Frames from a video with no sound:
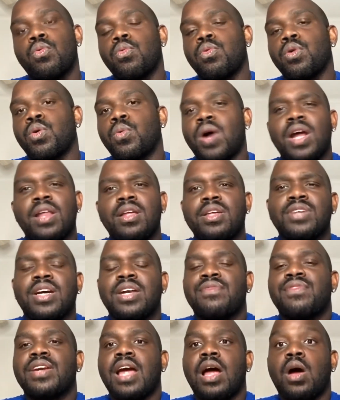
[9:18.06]
while they're trying
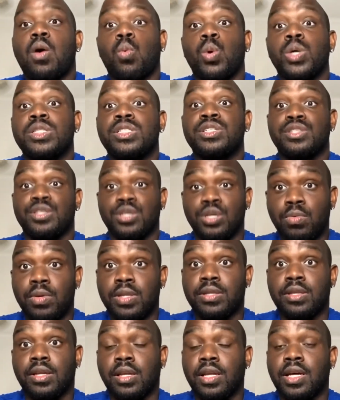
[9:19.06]
to figure out what to do
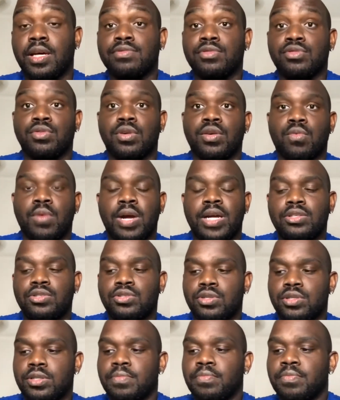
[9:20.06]
with the Love-Struck
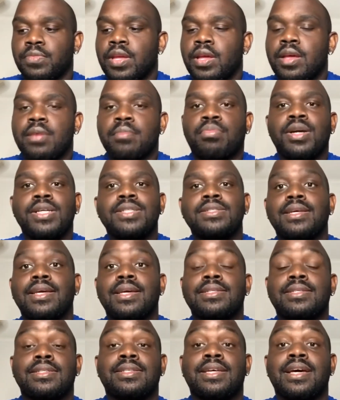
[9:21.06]
Rangers, Preston
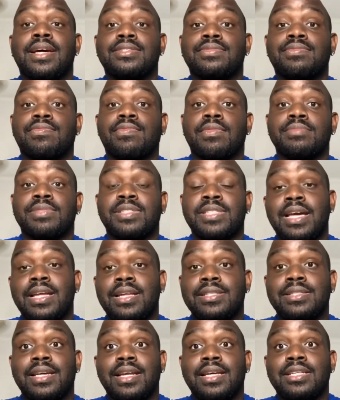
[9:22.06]
gets a text from
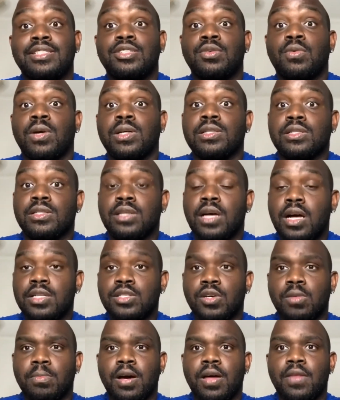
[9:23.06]
Sandy saying that she wants to talk
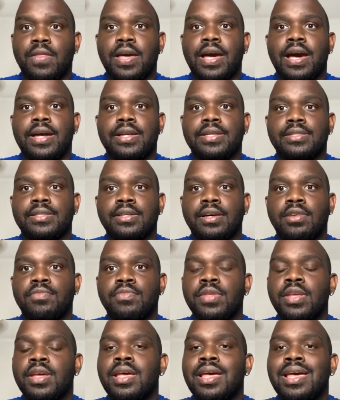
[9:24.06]
to him, all that kind of stuff.
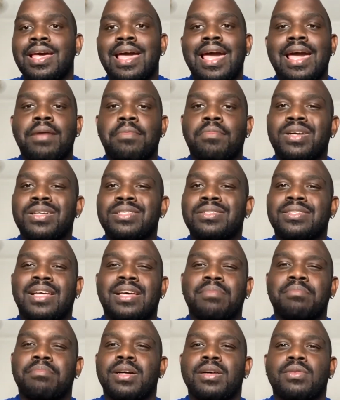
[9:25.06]
And Preston's
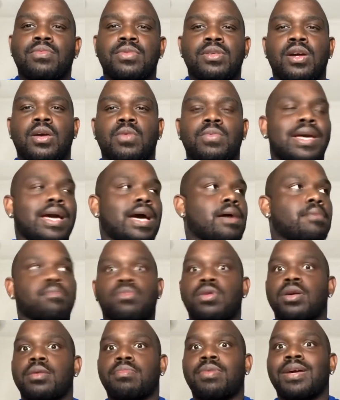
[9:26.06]
like, but, we got
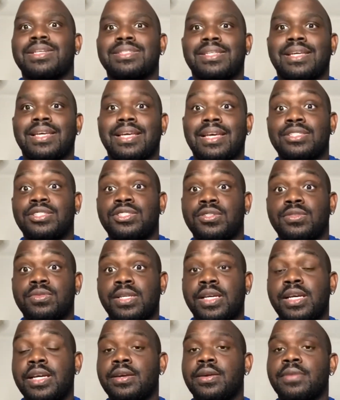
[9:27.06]
more pressing issues
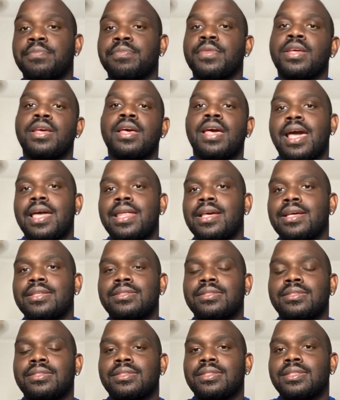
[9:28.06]
here.
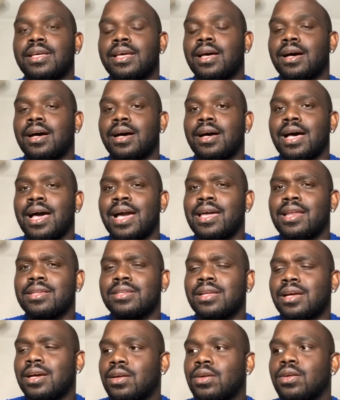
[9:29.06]
And then Haley's
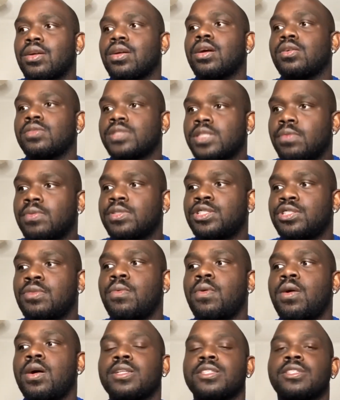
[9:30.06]
like, go see what she
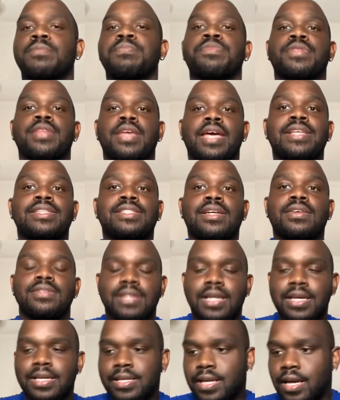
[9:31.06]
wants. And Sarah's
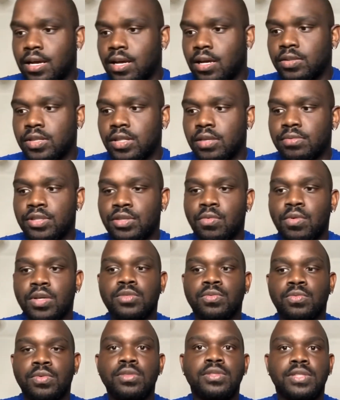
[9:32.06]
like, yeah, go see what she
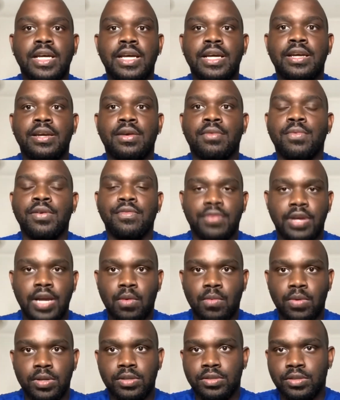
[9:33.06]
wants. We'll stay here and we'll figure
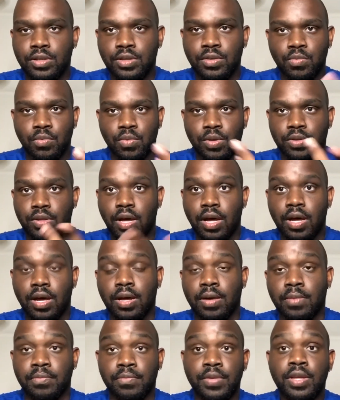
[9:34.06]
out what to do with
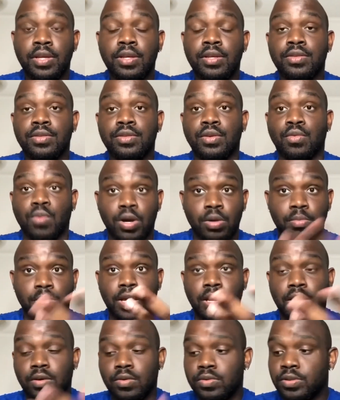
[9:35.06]
the
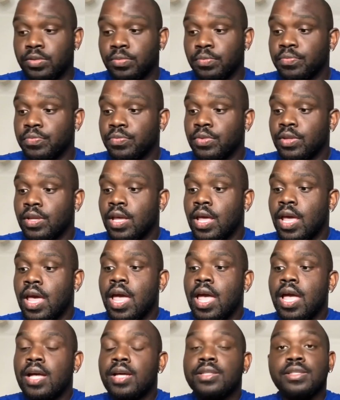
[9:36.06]
Romeos.
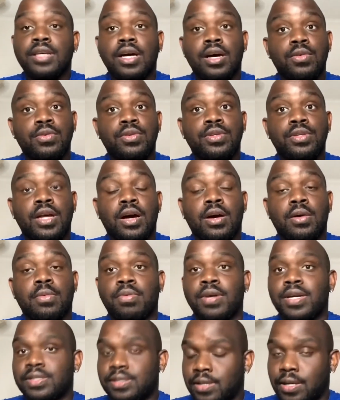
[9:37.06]
So,
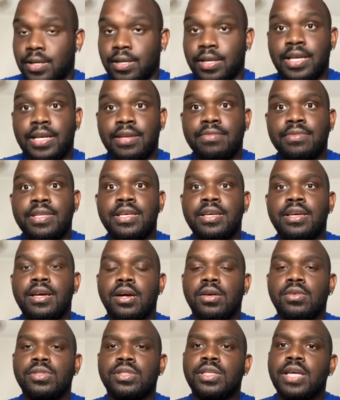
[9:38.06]
Preston leaves. He
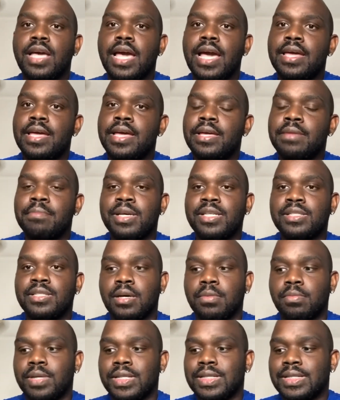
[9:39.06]
goes and he meets
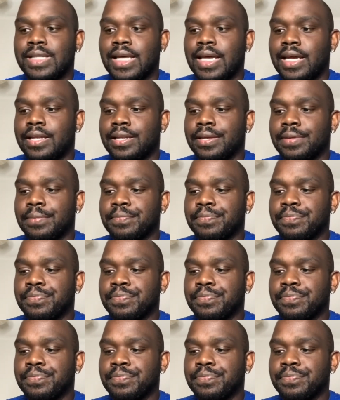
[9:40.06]
up with Sandy.